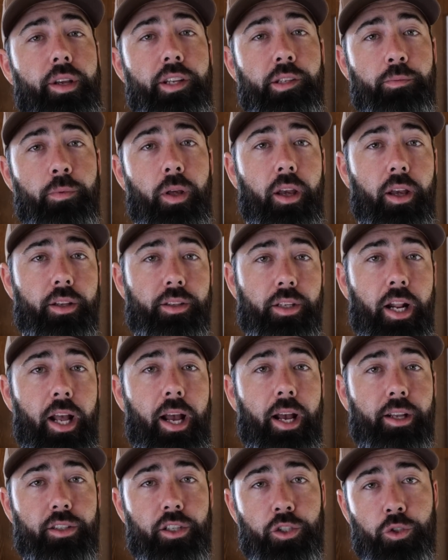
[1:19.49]
is because it
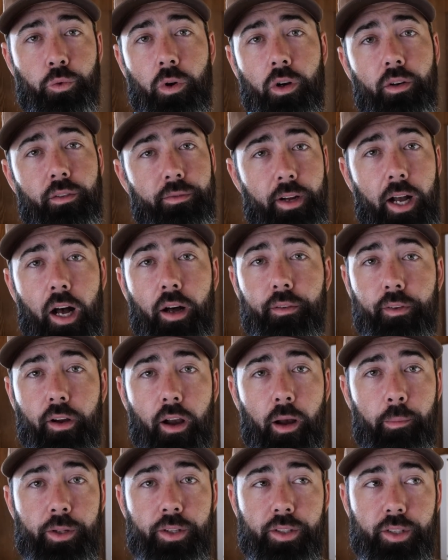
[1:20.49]
has a 12-valve
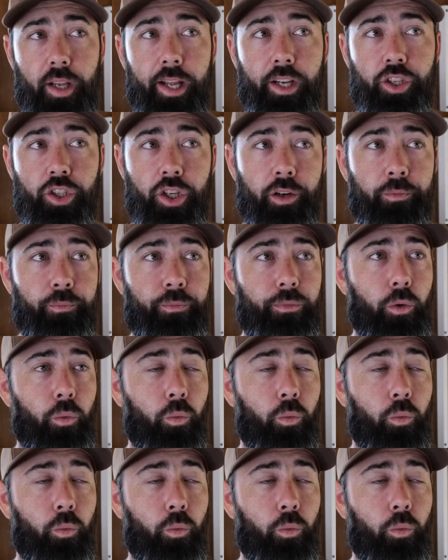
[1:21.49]
Cummins engine,